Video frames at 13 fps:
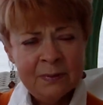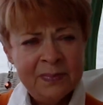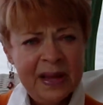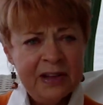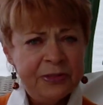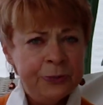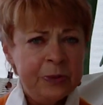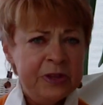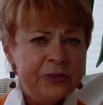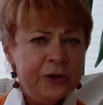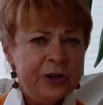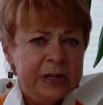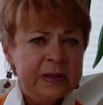about
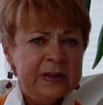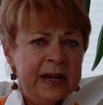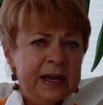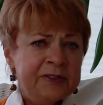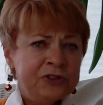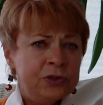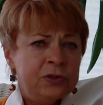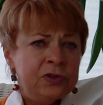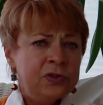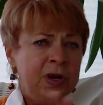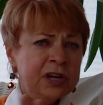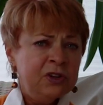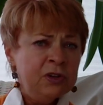3:30 in the
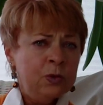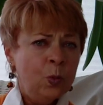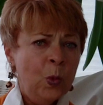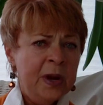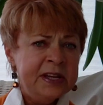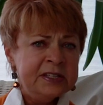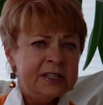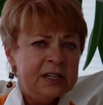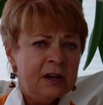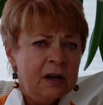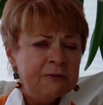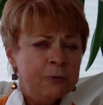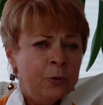afternoon, I couldn't wait to get
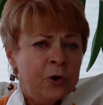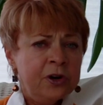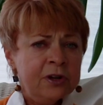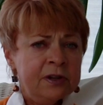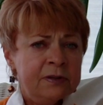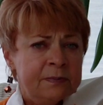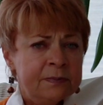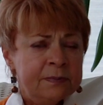off work